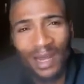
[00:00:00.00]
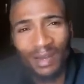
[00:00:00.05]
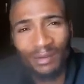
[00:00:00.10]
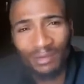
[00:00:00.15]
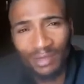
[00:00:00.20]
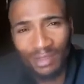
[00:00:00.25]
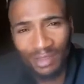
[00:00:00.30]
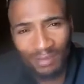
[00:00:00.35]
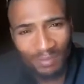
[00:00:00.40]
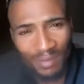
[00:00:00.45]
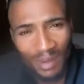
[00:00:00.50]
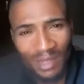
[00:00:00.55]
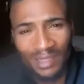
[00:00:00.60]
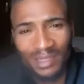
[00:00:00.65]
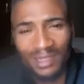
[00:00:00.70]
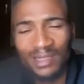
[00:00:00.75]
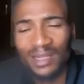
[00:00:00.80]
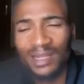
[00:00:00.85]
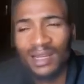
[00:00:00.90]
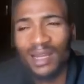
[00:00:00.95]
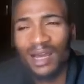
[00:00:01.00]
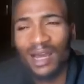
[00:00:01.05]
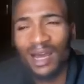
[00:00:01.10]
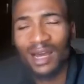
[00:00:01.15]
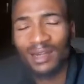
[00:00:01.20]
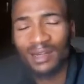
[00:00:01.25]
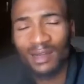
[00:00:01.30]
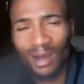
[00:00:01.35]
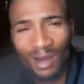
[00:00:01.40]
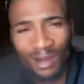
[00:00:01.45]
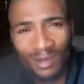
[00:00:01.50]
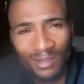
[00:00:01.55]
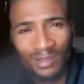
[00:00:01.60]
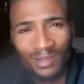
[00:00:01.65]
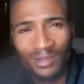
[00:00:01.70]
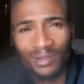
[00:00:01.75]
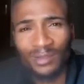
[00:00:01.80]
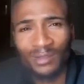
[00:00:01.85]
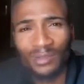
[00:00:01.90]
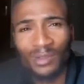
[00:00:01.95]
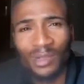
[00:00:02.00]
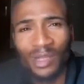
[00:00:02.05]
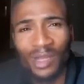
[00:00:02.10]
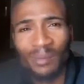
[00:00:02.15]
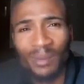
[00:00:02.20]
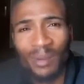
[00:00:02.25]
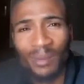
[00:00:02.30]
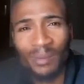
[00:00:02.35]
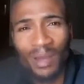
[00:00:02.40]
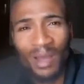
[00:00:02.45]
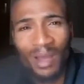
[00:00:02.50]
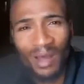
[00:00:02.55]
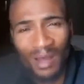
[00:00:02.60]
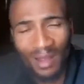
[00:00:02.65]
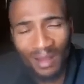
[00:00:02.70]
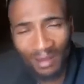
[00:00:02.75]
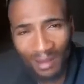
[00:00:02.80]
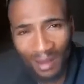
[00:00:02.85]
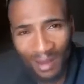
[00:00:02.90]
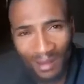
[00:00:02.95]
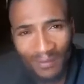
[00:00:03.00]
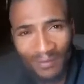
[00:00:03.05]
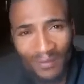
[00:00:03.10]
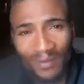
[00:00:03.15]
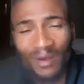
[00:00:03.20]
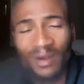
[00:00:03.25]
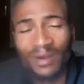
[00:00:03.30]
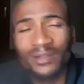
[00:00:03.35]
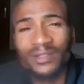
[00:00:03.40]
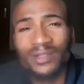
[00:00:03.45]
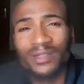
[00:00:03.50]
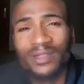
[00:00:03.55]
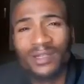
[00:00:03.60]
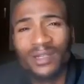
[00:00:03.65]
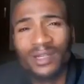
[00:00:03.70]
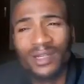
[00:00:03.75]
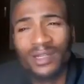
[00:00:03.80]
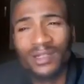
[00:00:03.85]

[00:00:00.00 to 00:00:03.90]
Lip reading: I respect and ask God to keep him alive for us,